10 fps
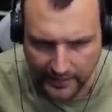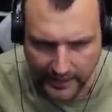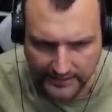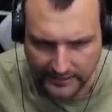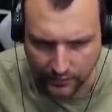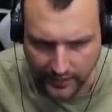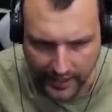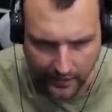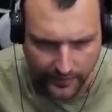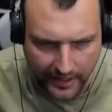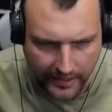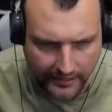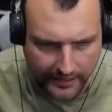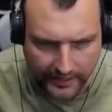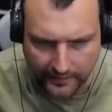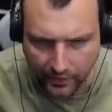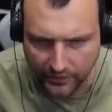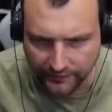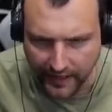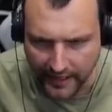That's okay. We are lighting him
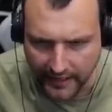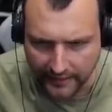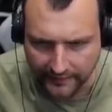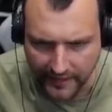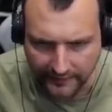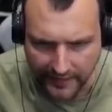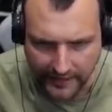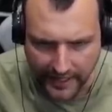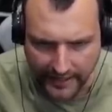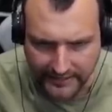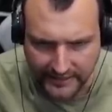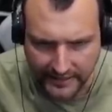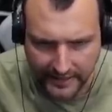on fire. Very, very nice.